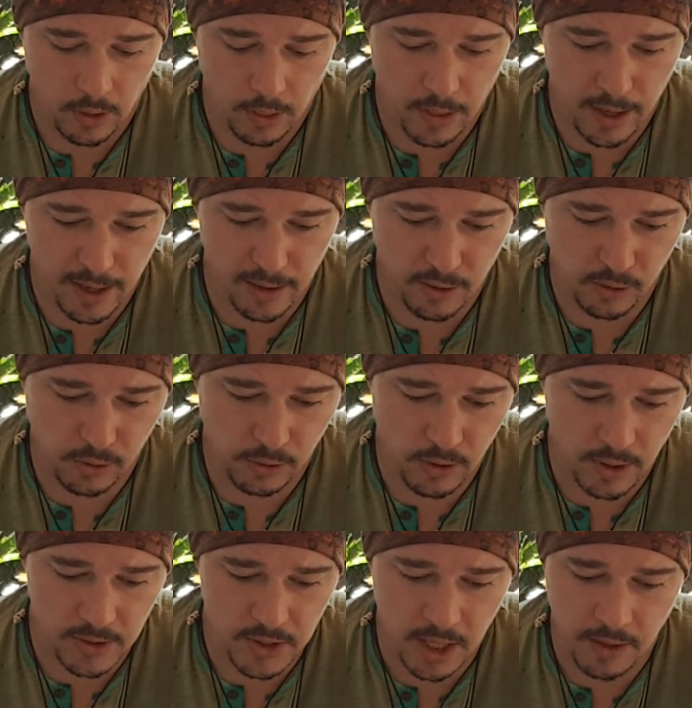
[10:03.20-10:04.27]
that you
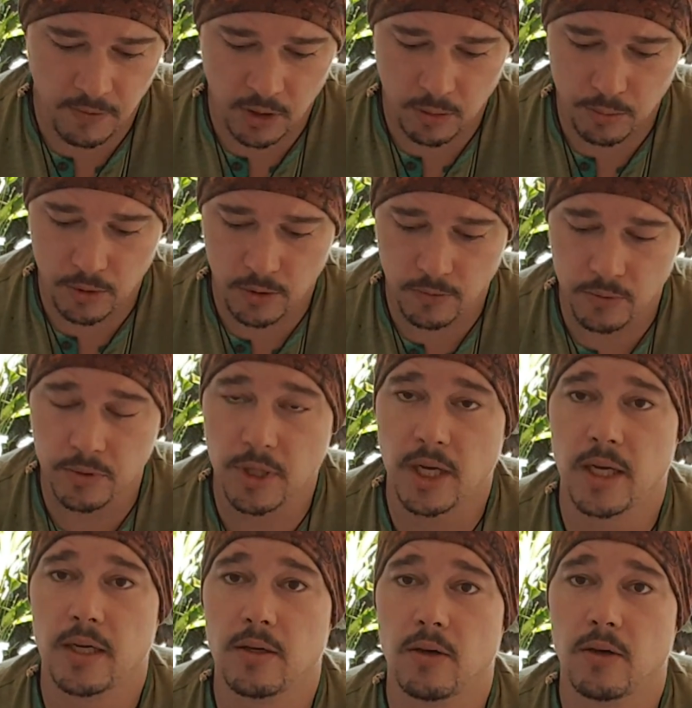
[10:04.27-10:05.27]
guys are having a beautiful day.